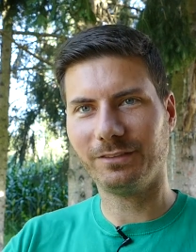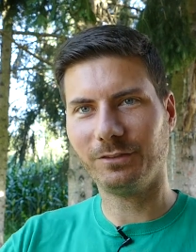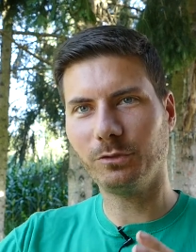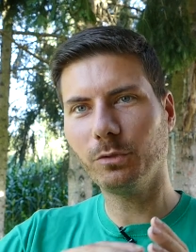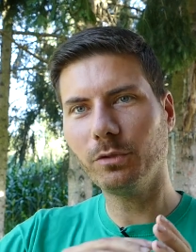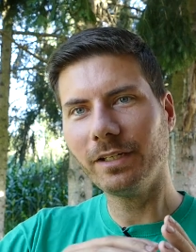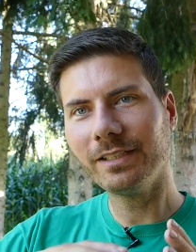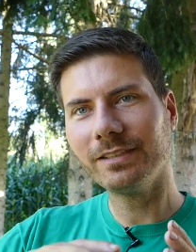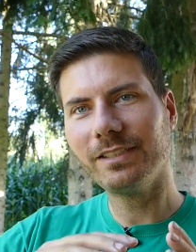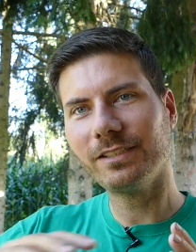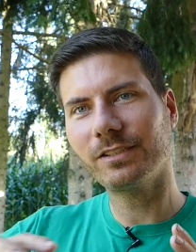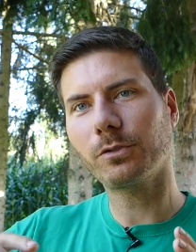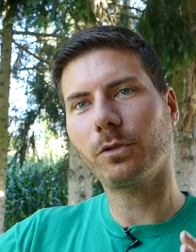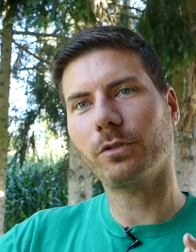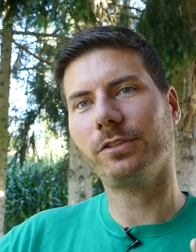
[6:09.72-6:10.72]
during
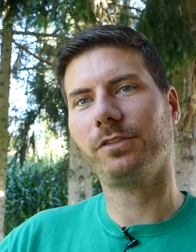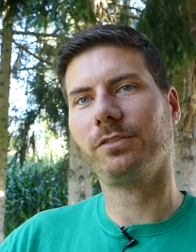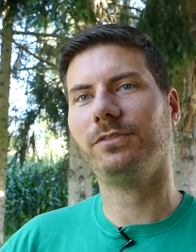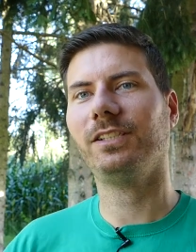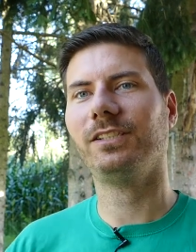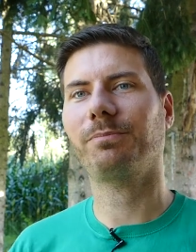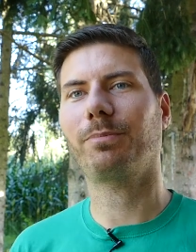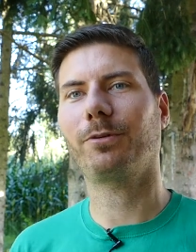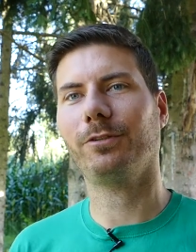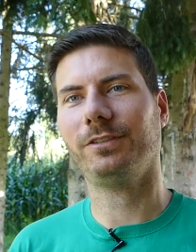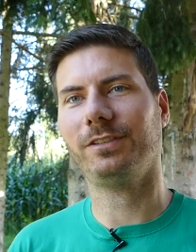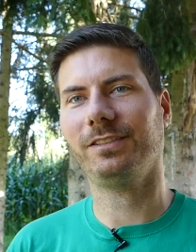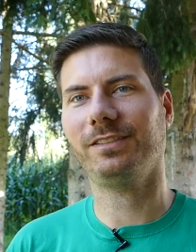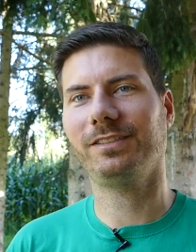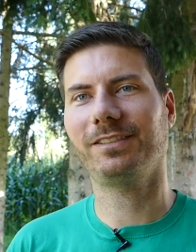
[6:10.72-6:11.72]
this course of these
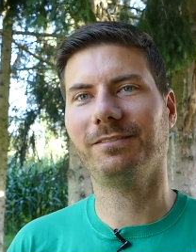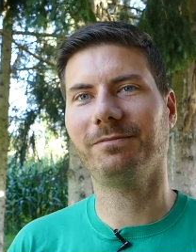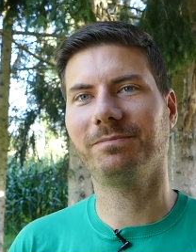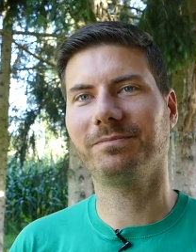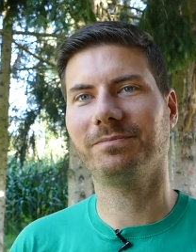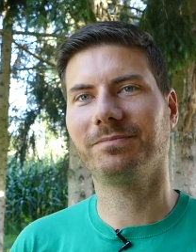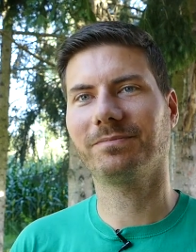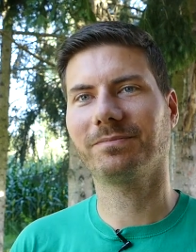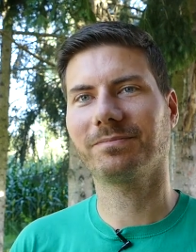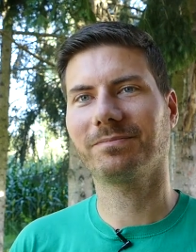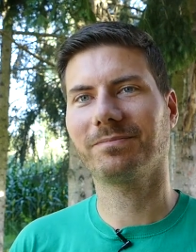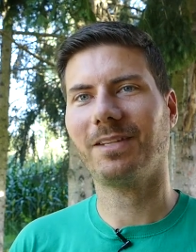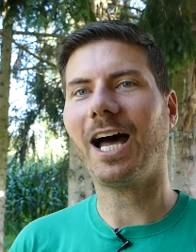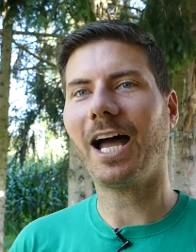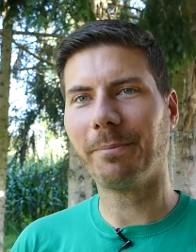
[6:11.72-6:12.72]
protests,
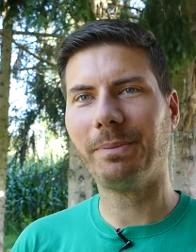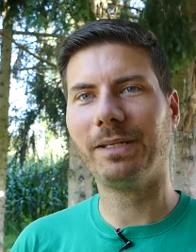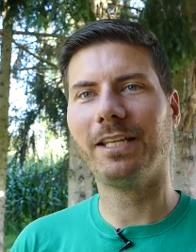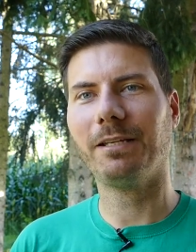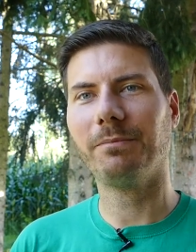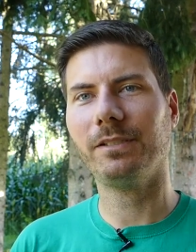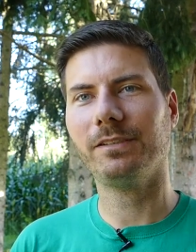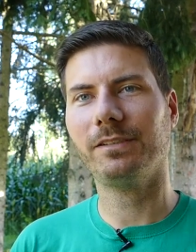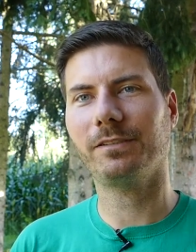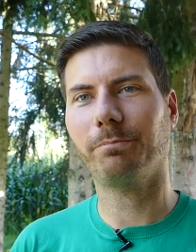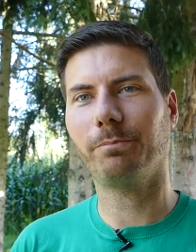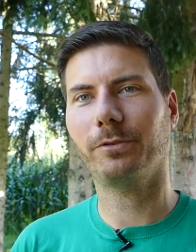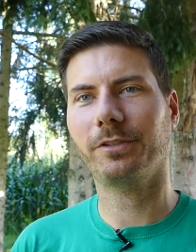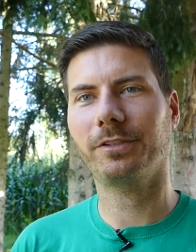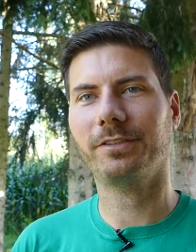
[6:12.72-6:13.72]
I became his
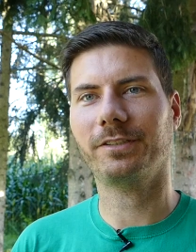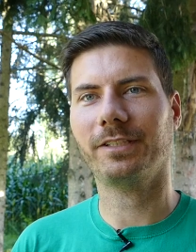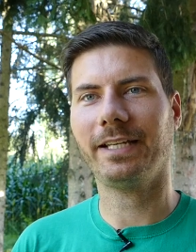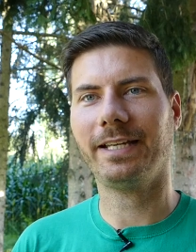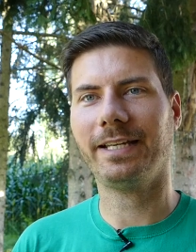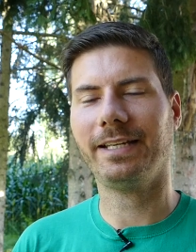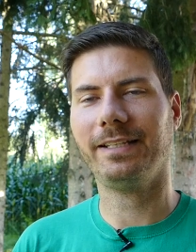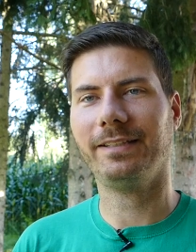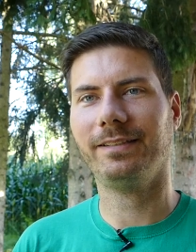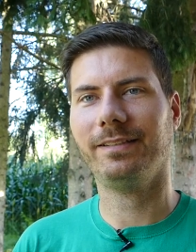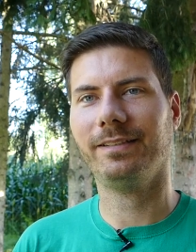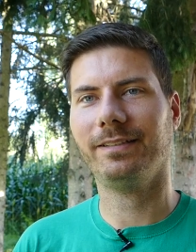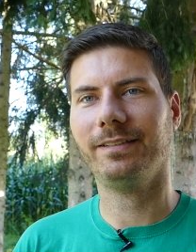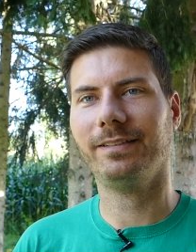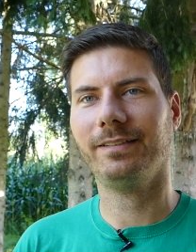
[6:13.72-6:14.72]
supporter, and
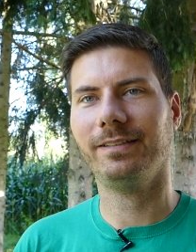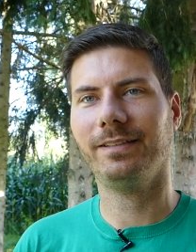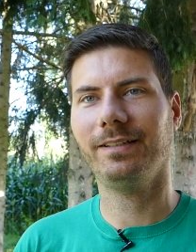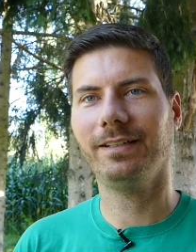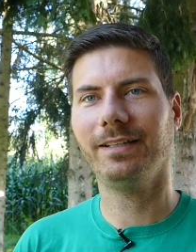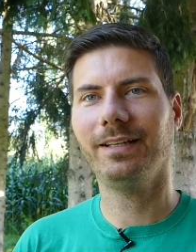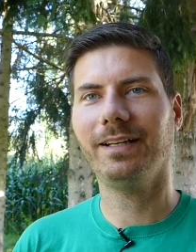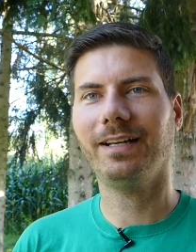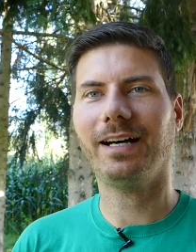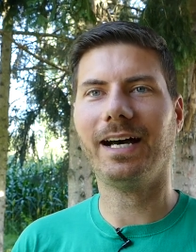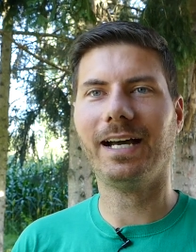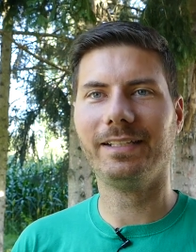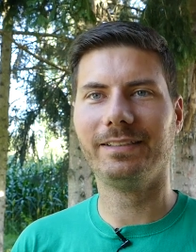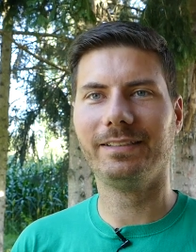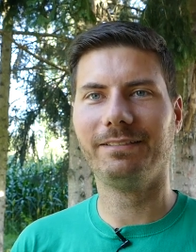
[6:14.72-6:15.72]

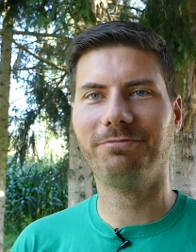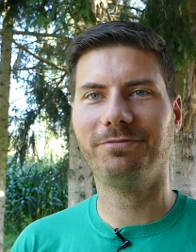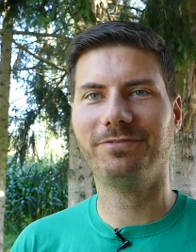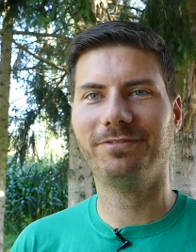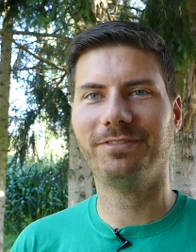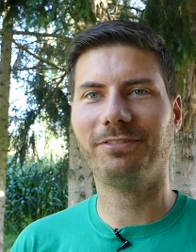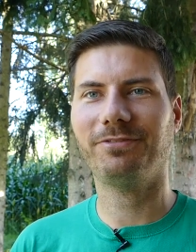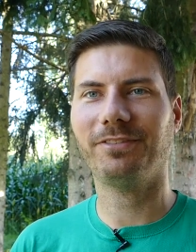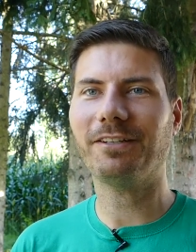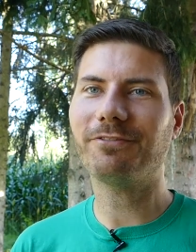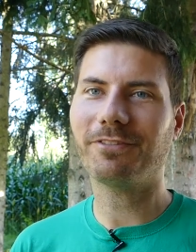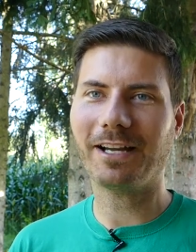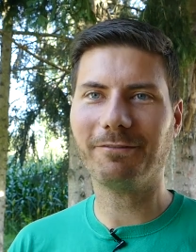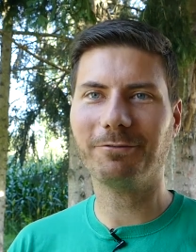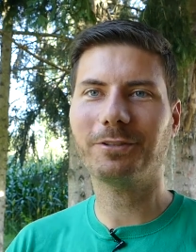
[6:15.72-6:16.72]
if
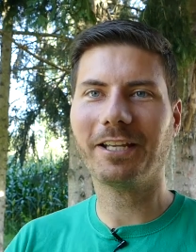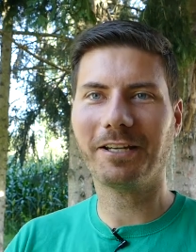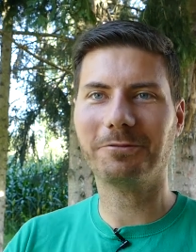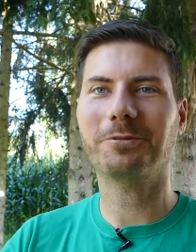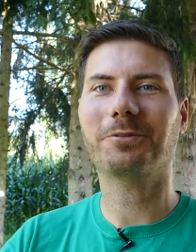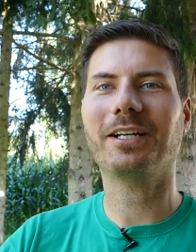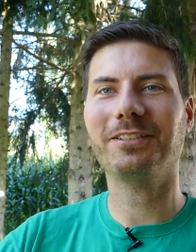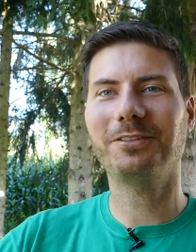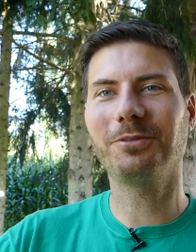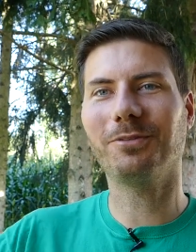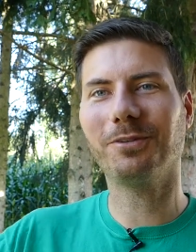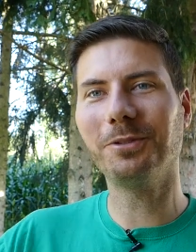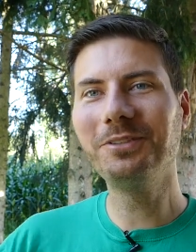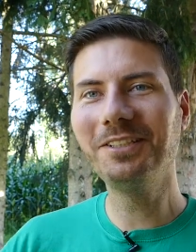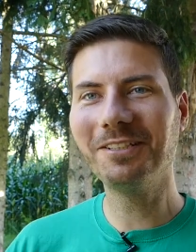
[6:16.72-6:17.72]
I would have a right to
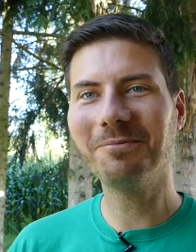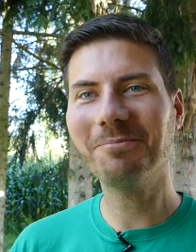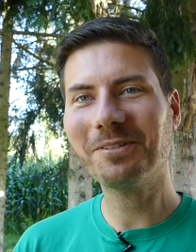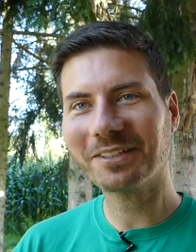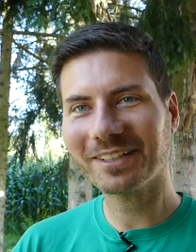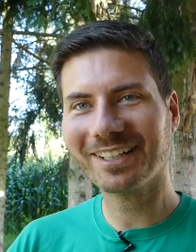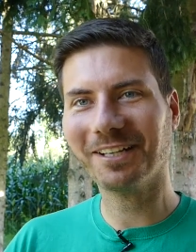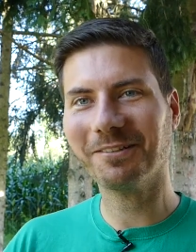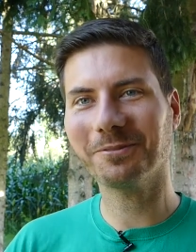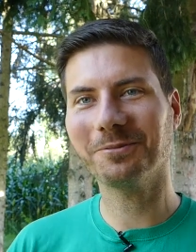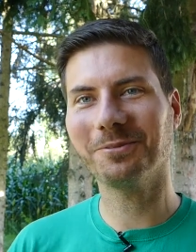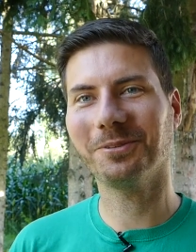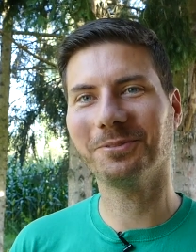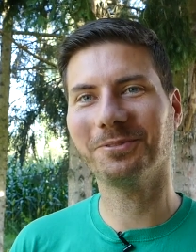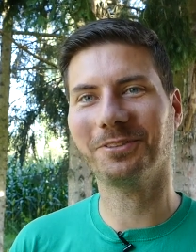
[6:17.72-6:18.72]
vote in America, I would
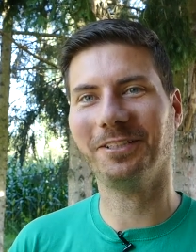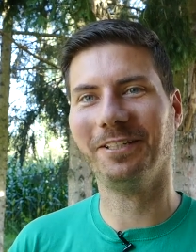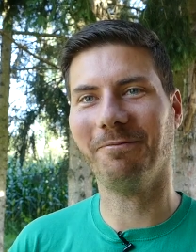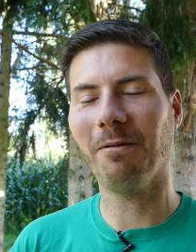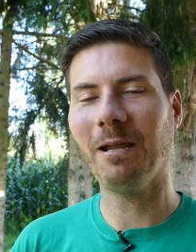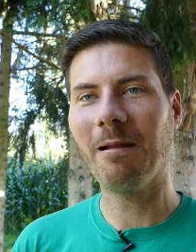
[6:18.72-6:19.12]
vote for him.